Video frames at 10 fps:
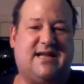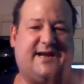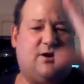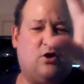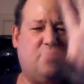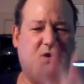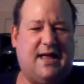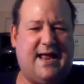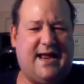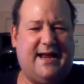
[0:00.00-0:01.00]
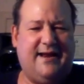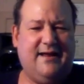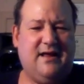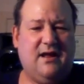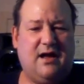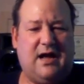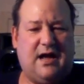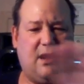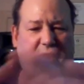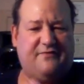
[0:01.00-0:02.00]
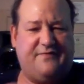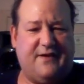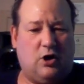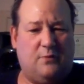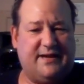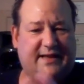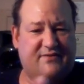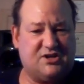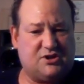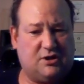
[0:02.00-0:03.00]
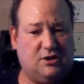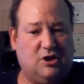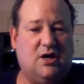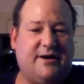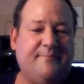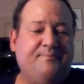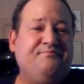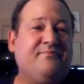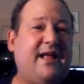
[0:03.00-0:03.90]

It's like an overlay on film to give it a certain look,